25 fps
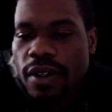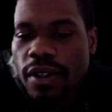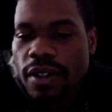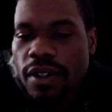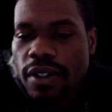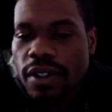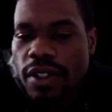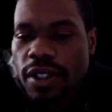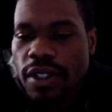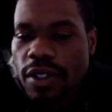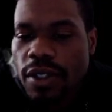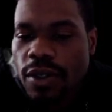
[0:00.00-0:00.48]

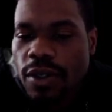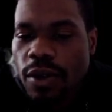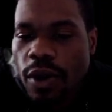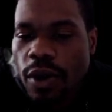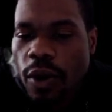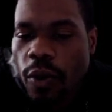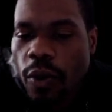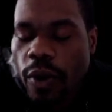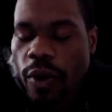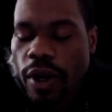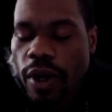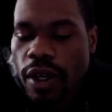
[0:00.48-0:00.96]
She doing
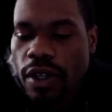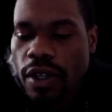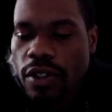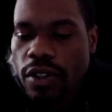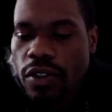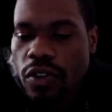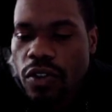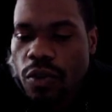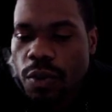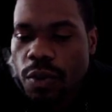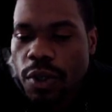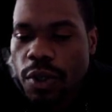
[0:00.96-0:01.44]
way
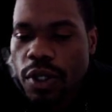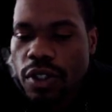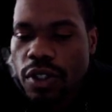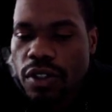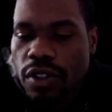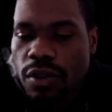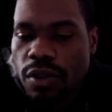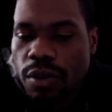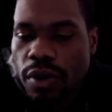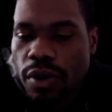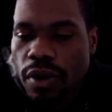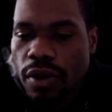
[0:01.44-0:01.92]
too much,
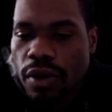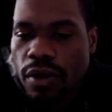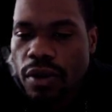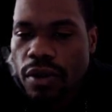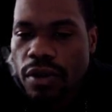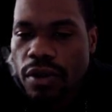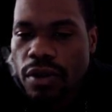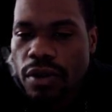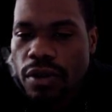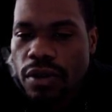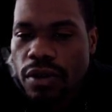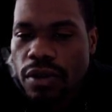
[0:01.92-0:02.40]
bro.
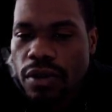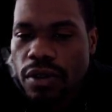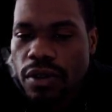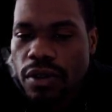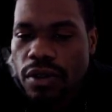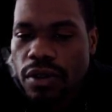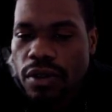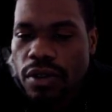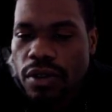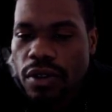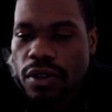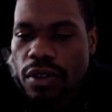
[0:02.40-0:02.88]

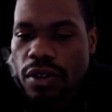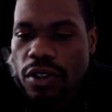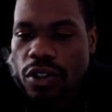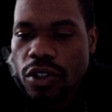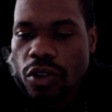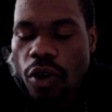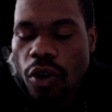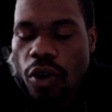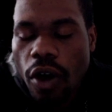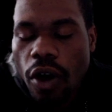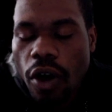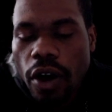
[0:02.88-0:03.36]
You
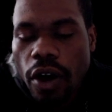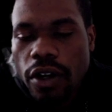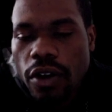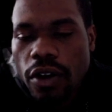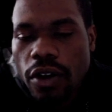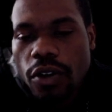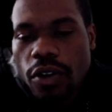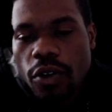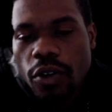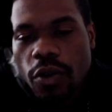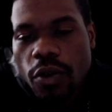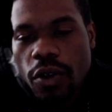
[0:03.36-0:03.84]
already know
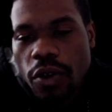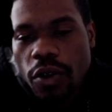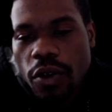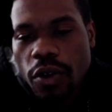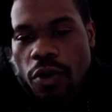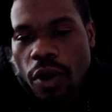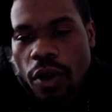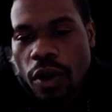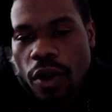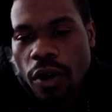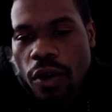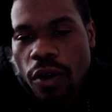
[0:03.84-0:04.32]
you in the
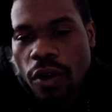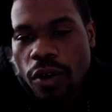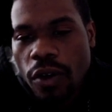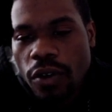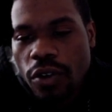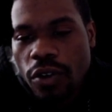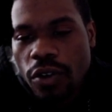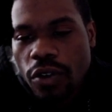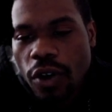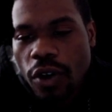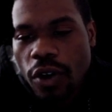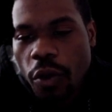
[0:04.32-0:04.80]
wrong. You
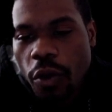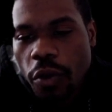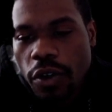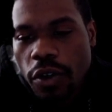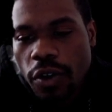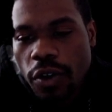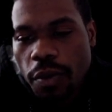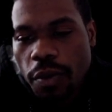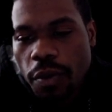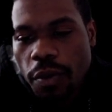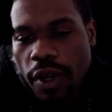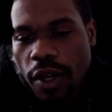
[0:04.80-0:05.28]
don't want the
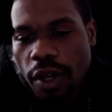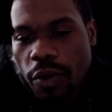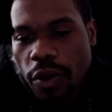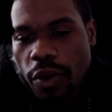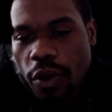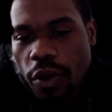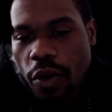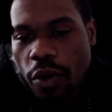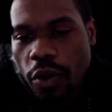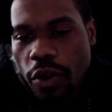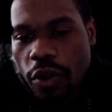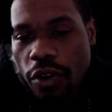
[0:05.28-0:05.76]
man
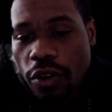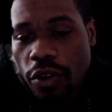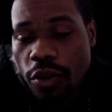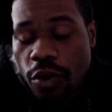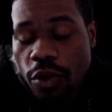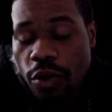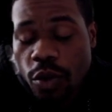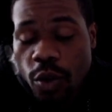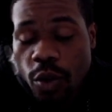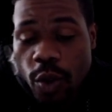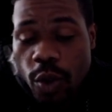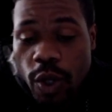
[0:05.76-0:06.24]
recording you.
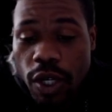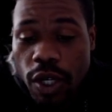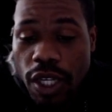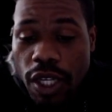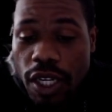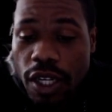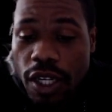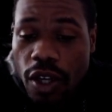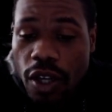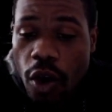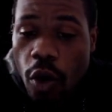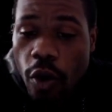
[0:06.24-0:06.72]
You didn't
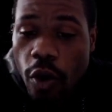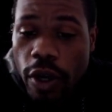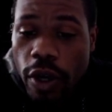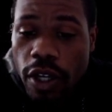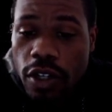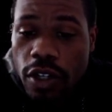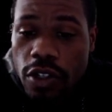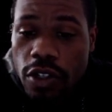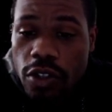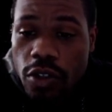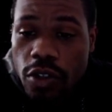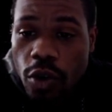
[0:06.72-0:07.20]
go in the
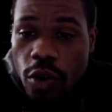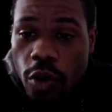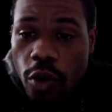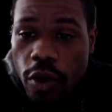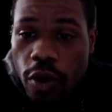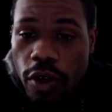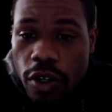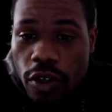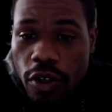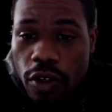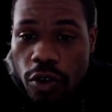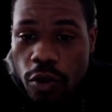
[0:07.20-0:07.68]
store to
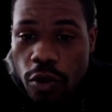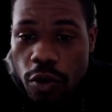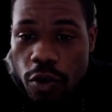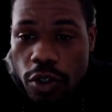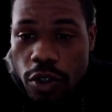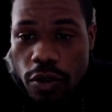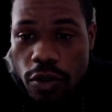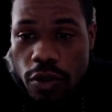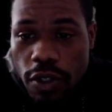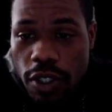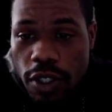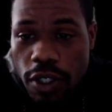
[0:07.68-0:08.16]
do what you
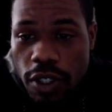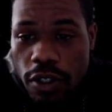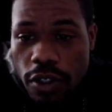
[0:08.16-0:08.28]
needed to